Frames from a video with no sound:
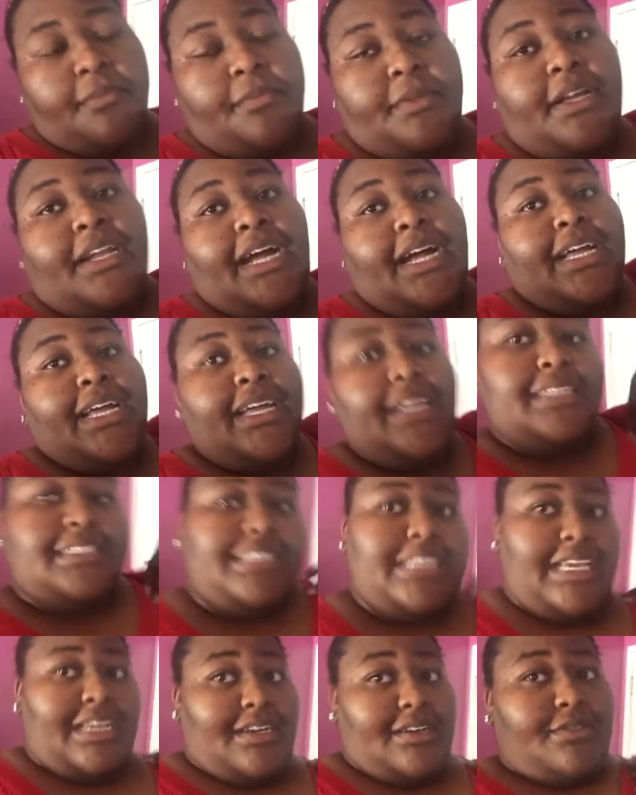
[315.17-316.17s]
but I
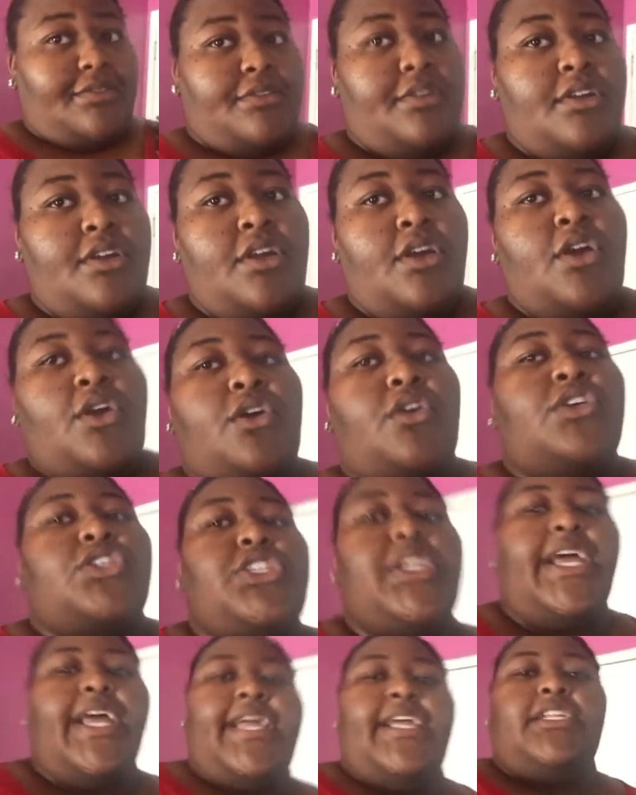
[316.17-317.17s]
cut down or
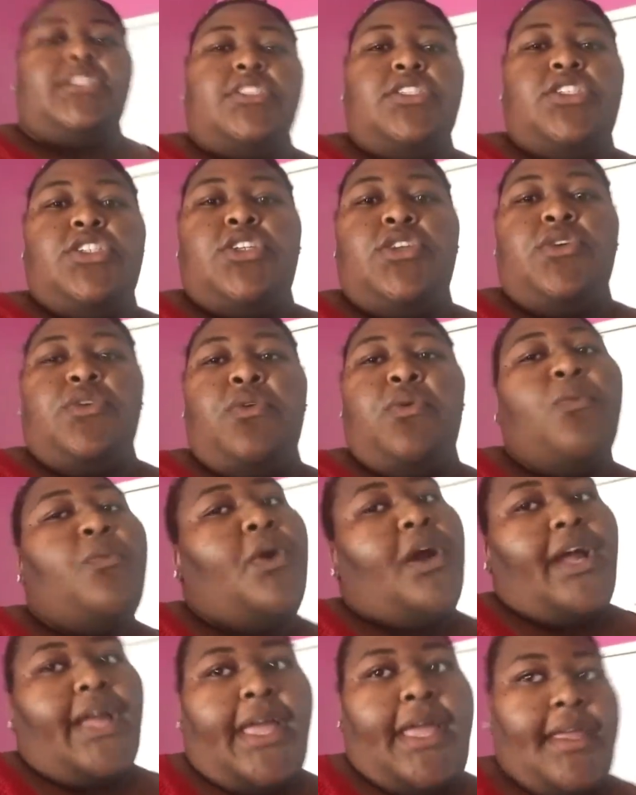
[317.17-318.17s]
changed
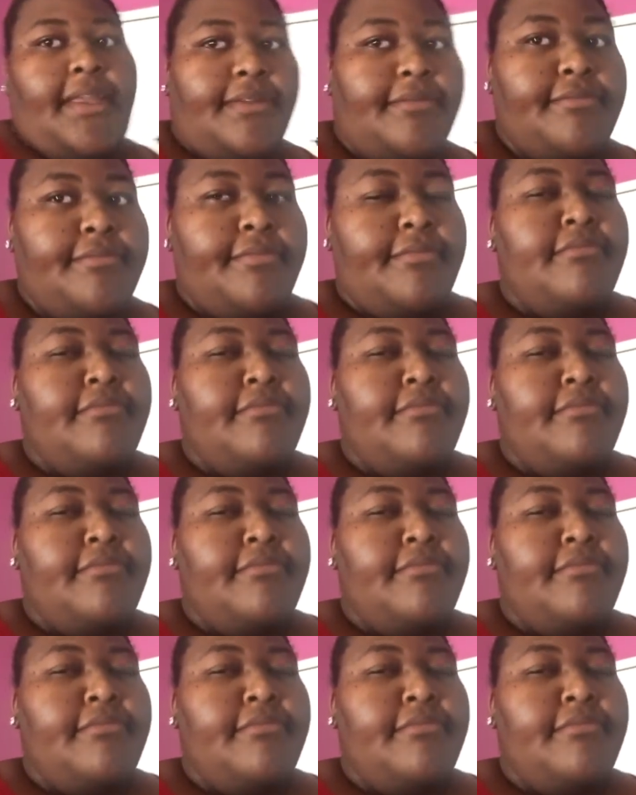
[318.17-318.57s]
where I ate,